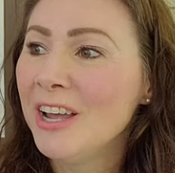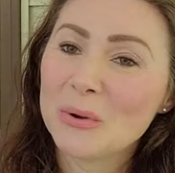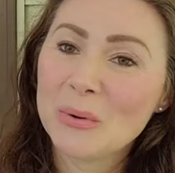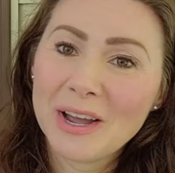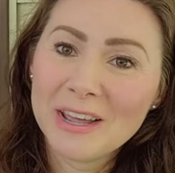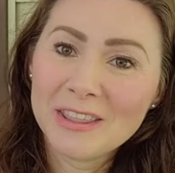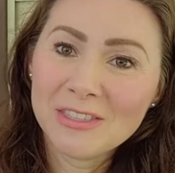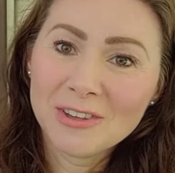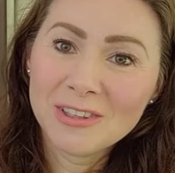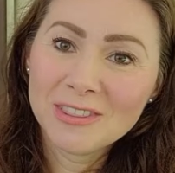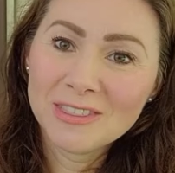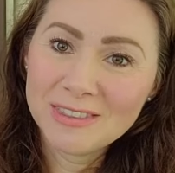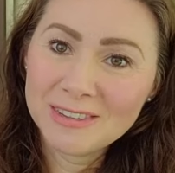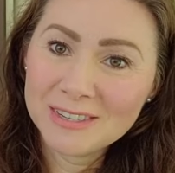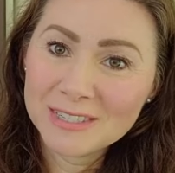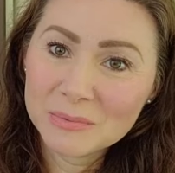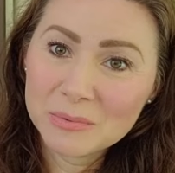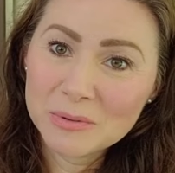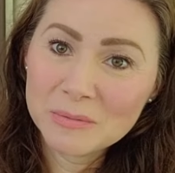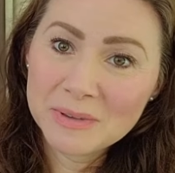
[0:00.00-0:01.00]
So I thought
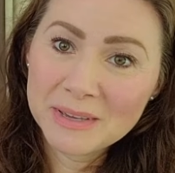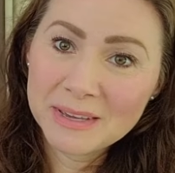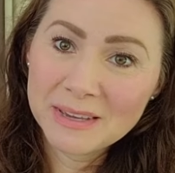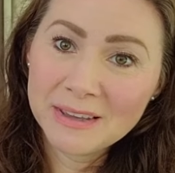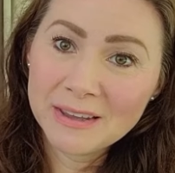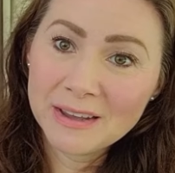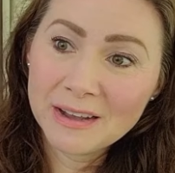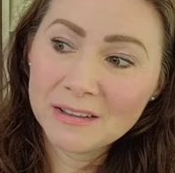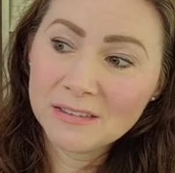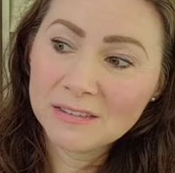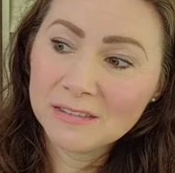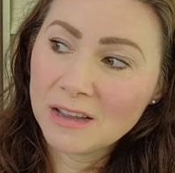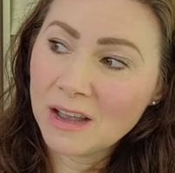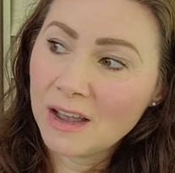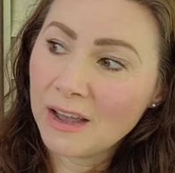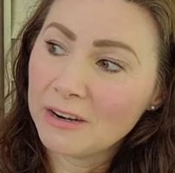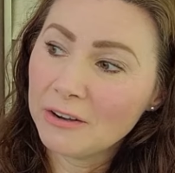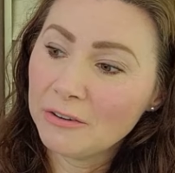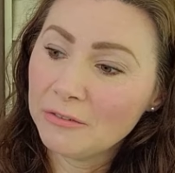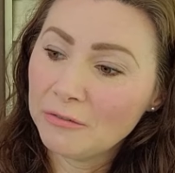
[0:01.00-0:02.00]
this would be a
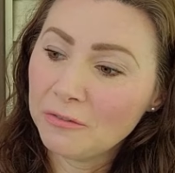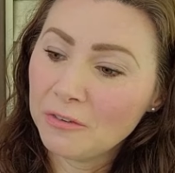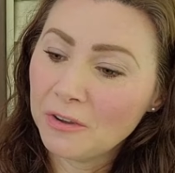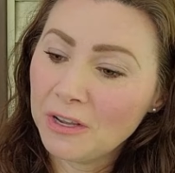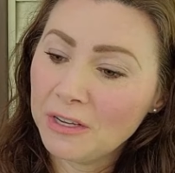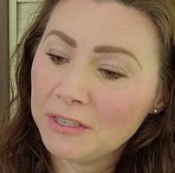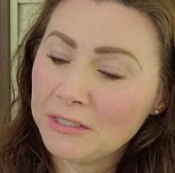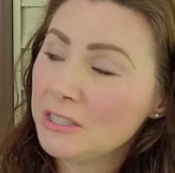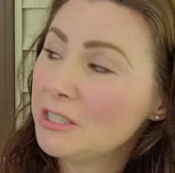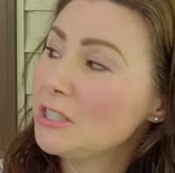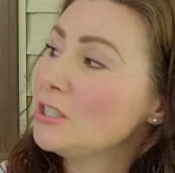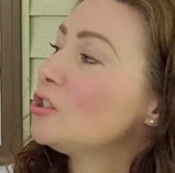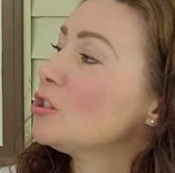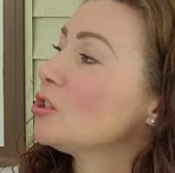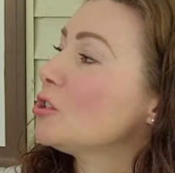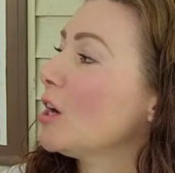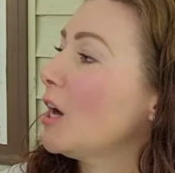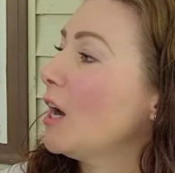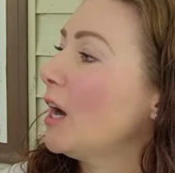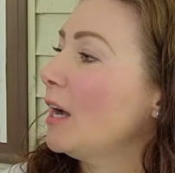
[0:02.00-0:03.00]
lot of fun to
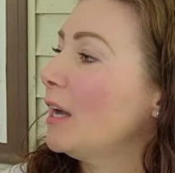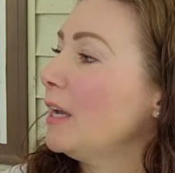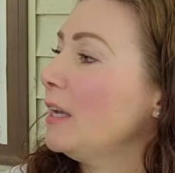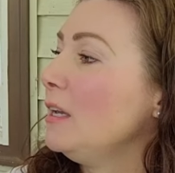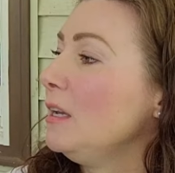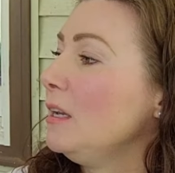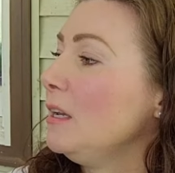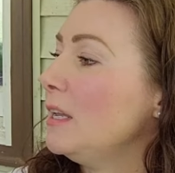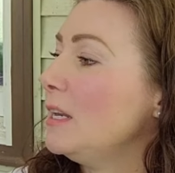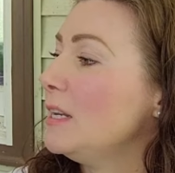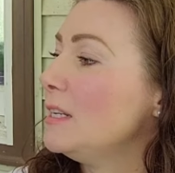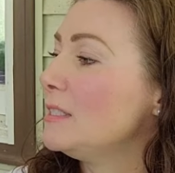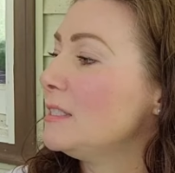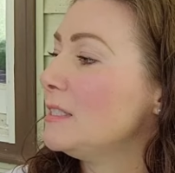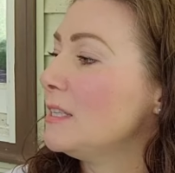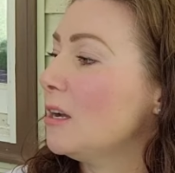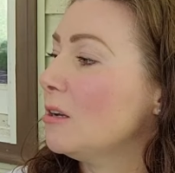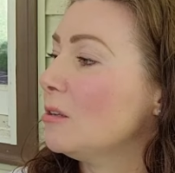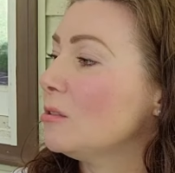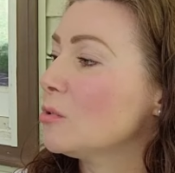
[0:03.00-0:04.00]
try and it
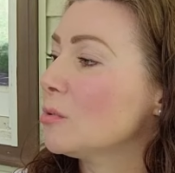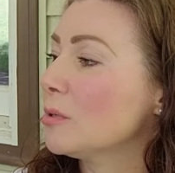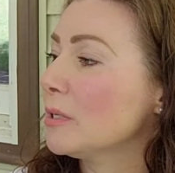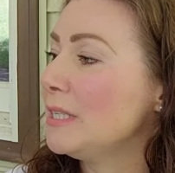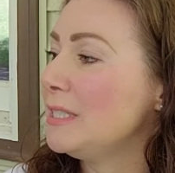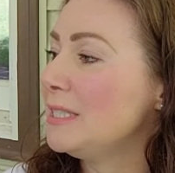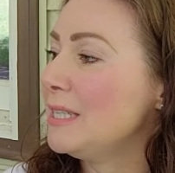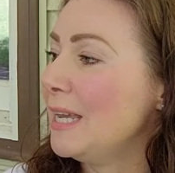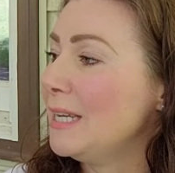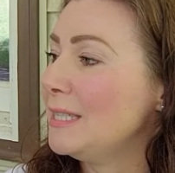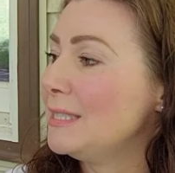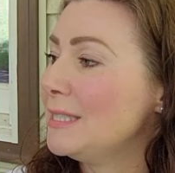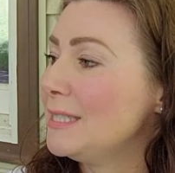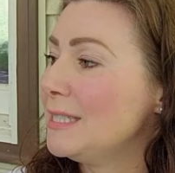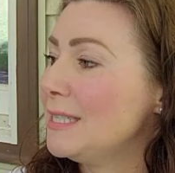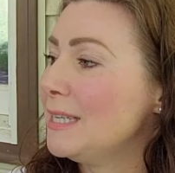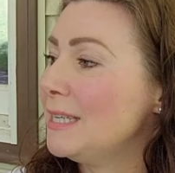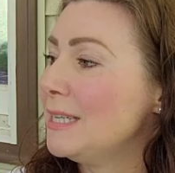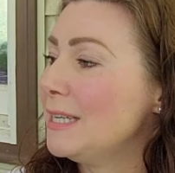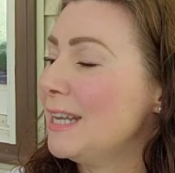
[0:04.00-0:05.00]
sounds really
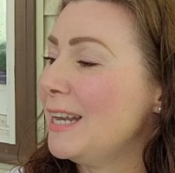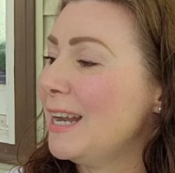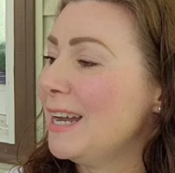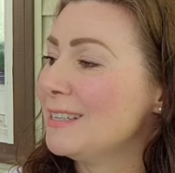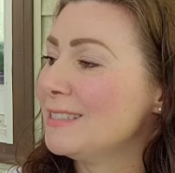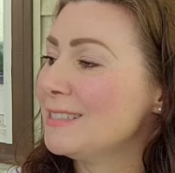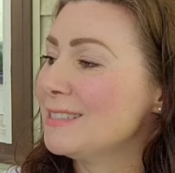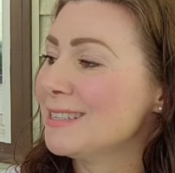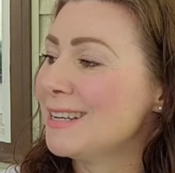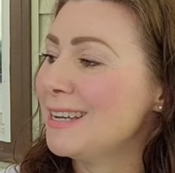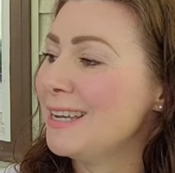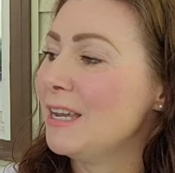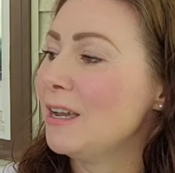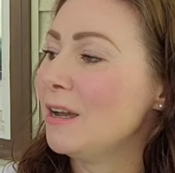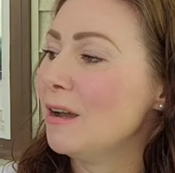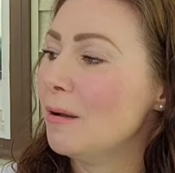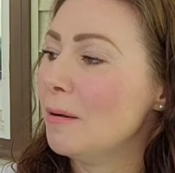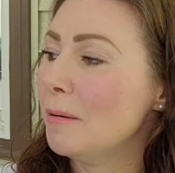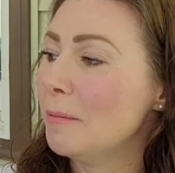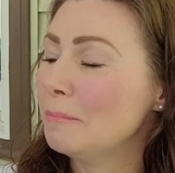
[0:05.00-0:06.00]
tasty. It has like
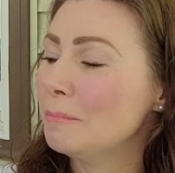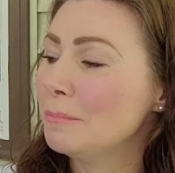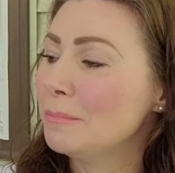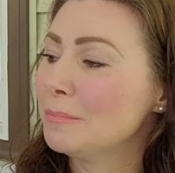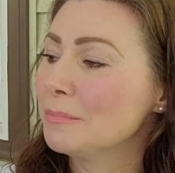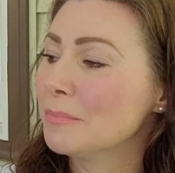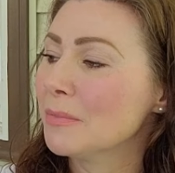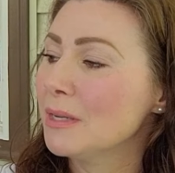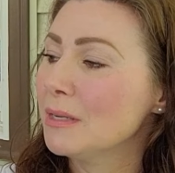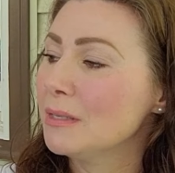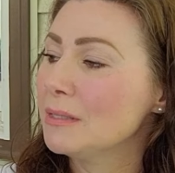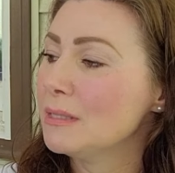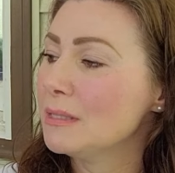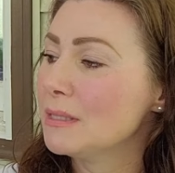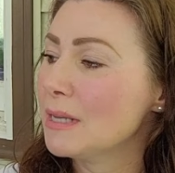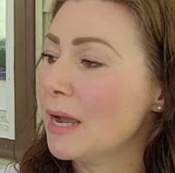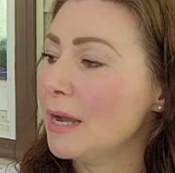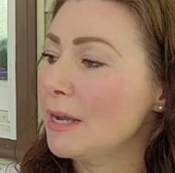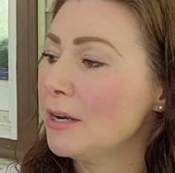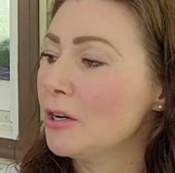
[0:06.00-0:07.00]
um,
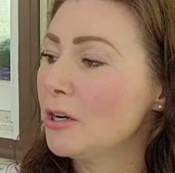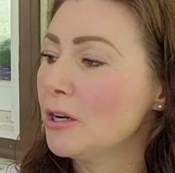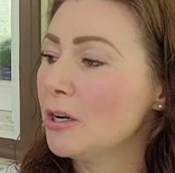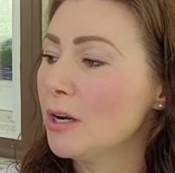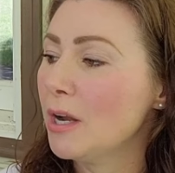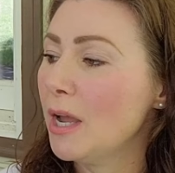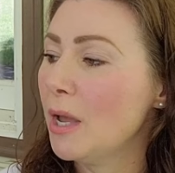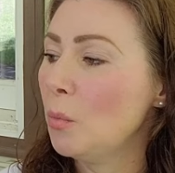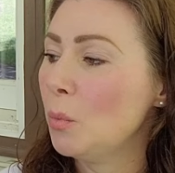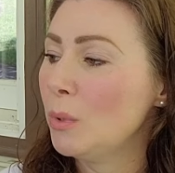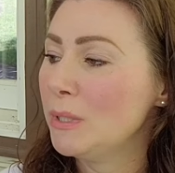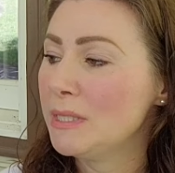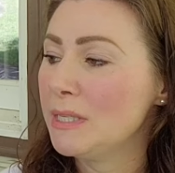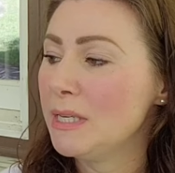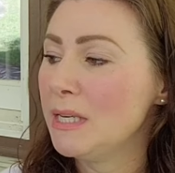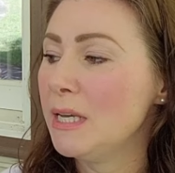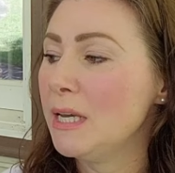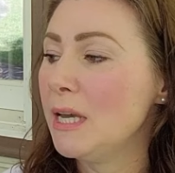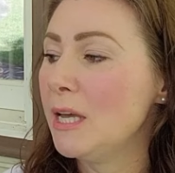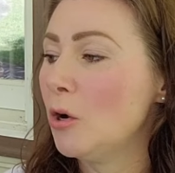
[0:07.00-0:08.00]
cider and
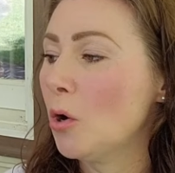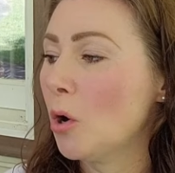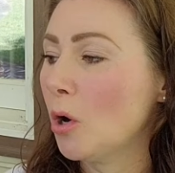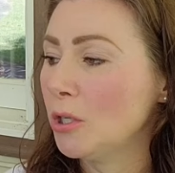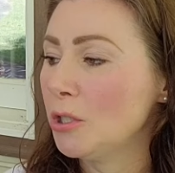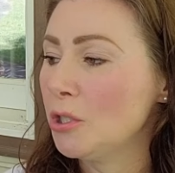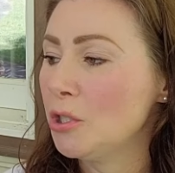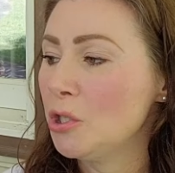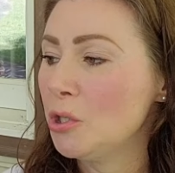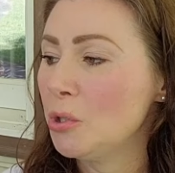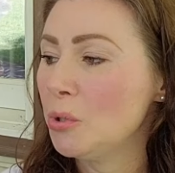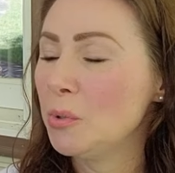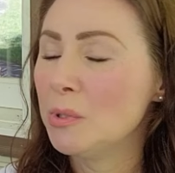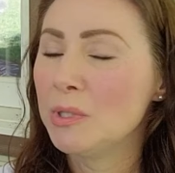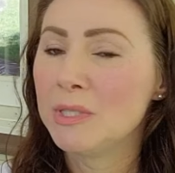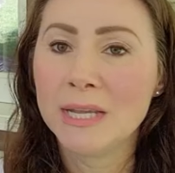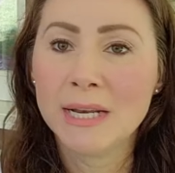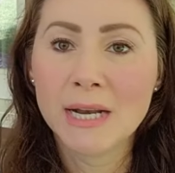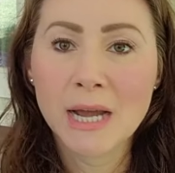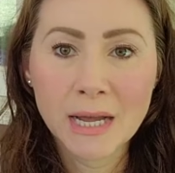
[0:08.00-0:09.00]
whiskey and orange
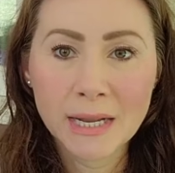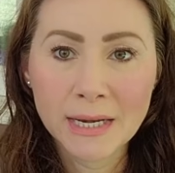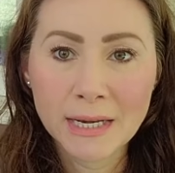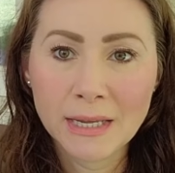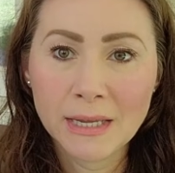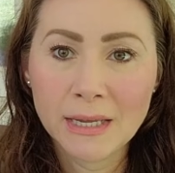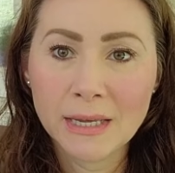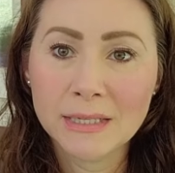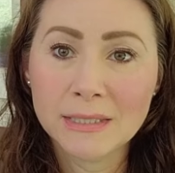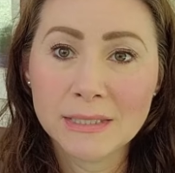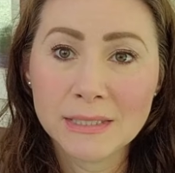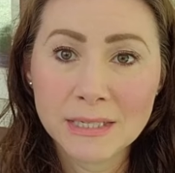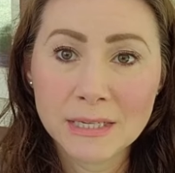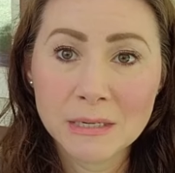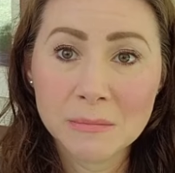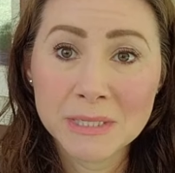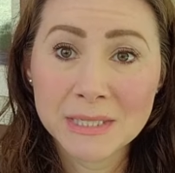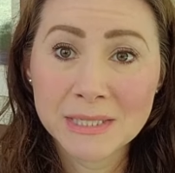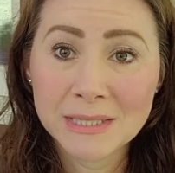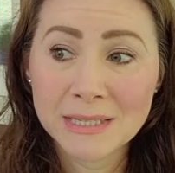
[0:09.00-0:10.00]
juice and honey and
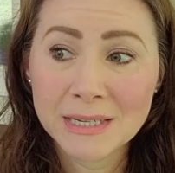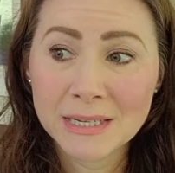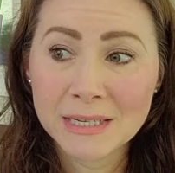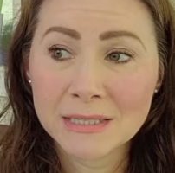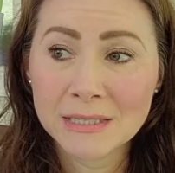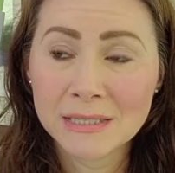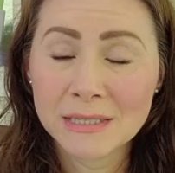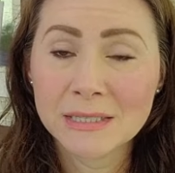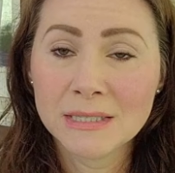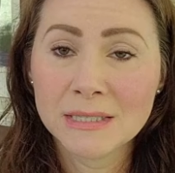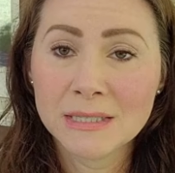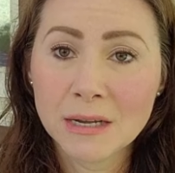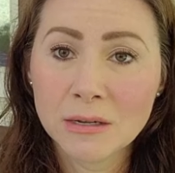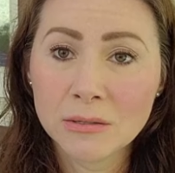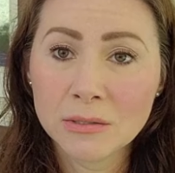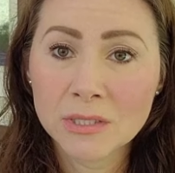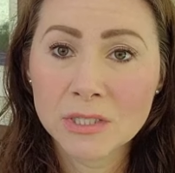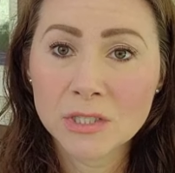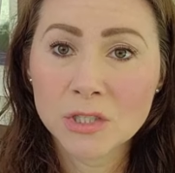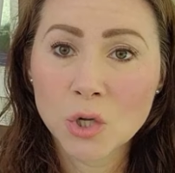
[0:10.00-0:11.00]
cinnamon sticks. This
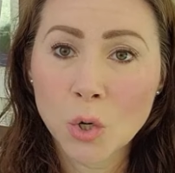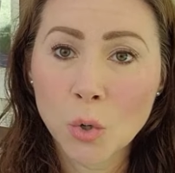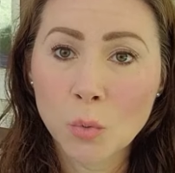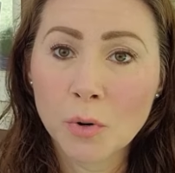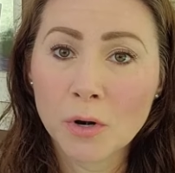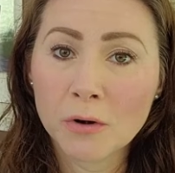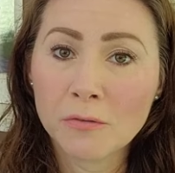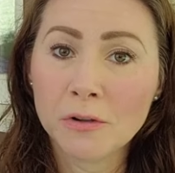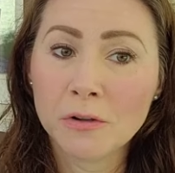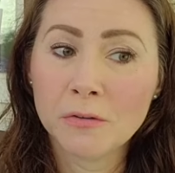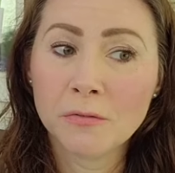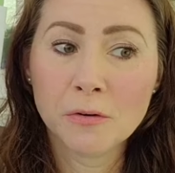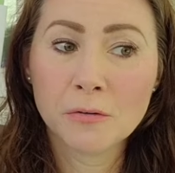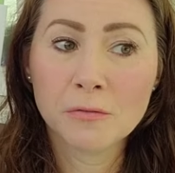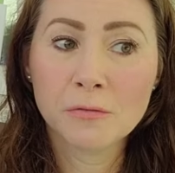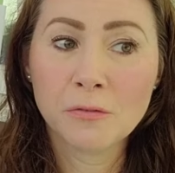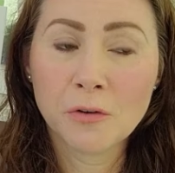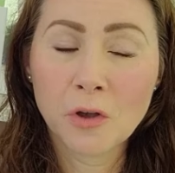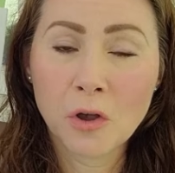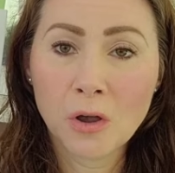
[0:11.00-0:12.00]
sounds so perfect for
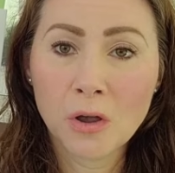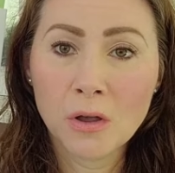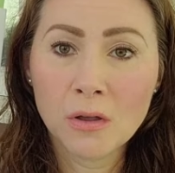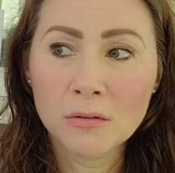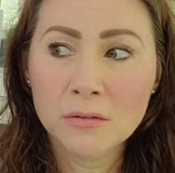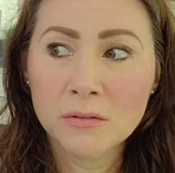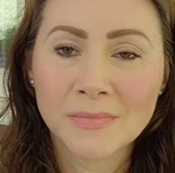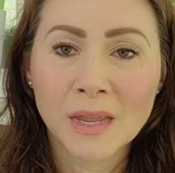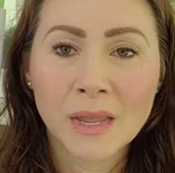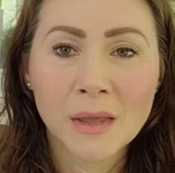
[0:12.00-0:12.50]
fall.